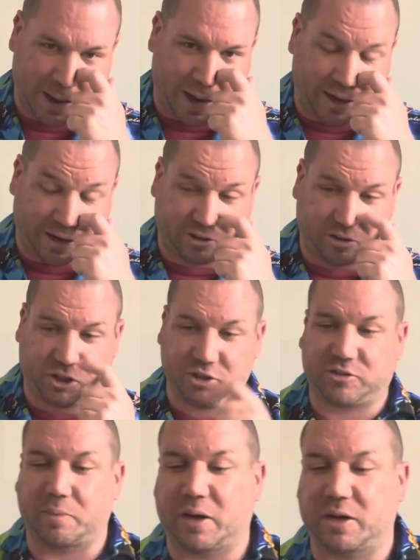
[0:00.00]
And I could
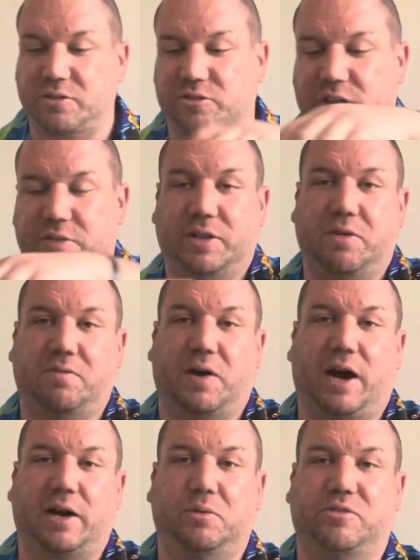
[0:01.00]
just about see the
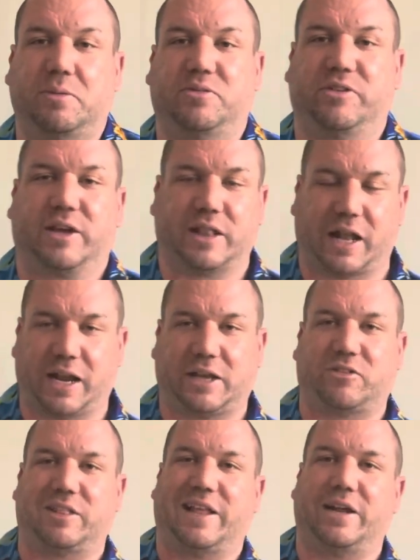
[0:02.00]
divine. I was able to get the
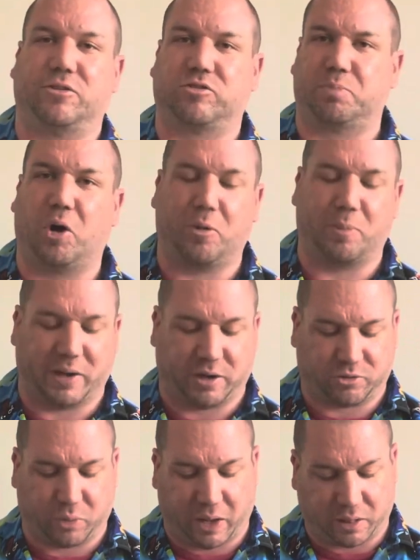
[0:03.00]
last little small bit
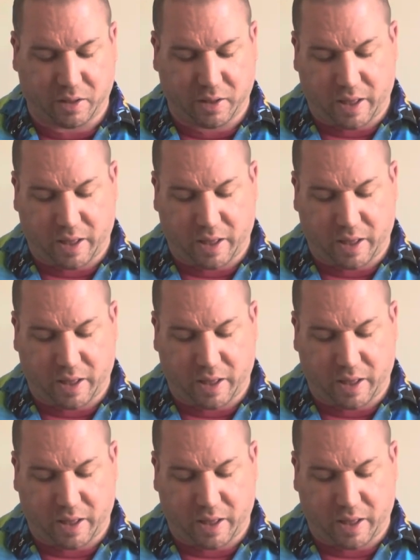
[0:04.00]
as well.